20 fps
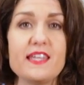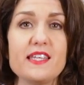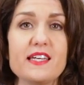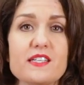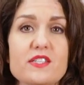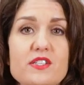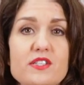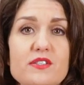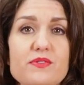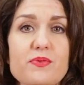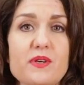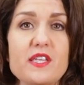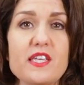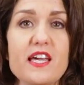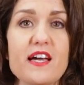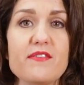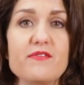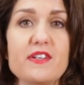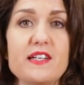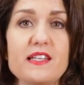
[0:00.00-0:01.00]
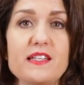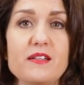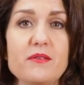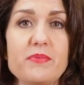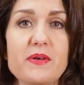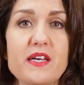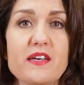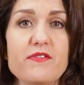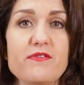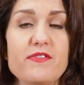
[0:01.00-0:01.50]
That's just when you have a little
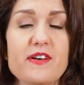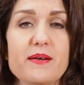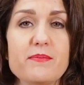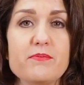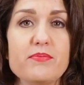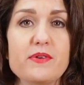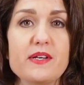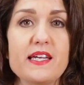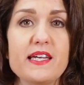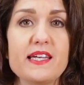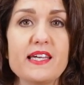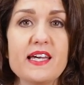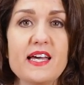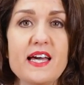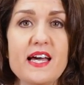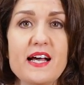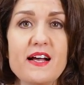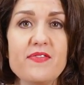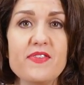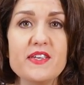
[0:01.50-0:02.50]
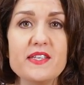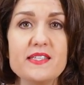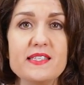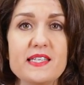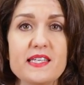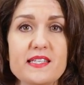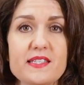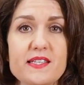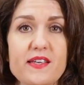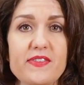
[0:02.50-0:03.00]
bit of fabric that
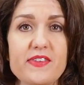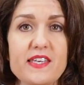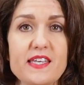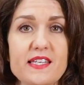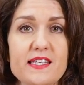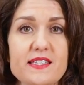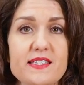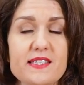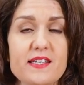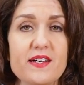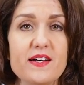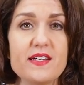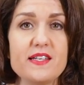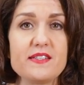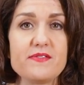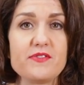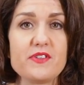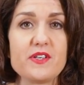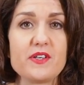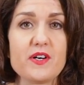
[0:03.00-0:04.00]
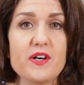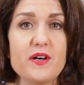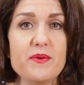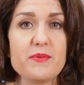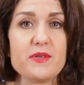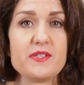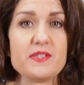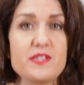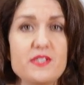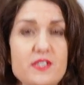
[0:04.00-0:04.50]
sits on the inside of the
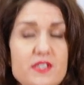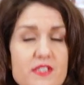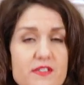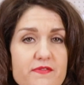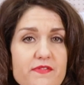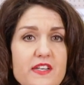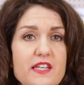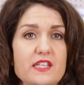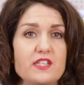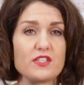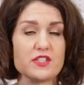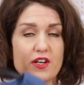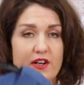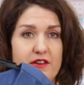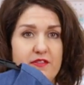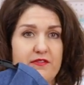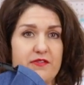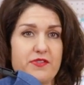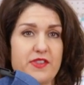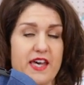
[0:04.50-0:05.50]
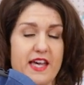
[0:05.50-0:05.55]
garment to just finish off